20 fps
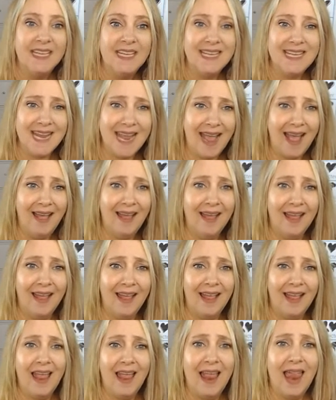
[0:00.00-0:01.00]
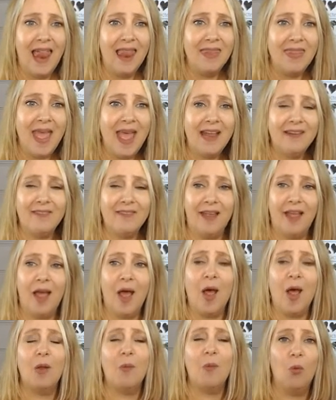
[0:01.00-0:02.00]
Yeah, that
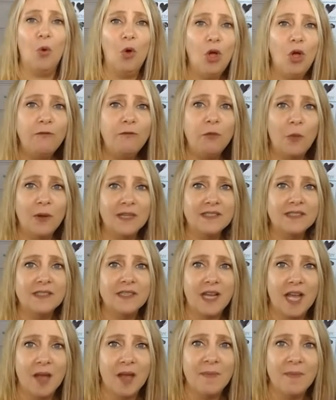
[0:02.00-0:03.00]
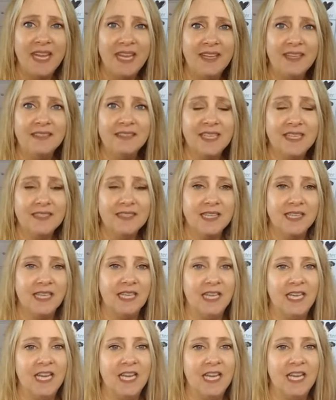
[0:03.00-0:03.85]
wolf wants to come in, doesn't he?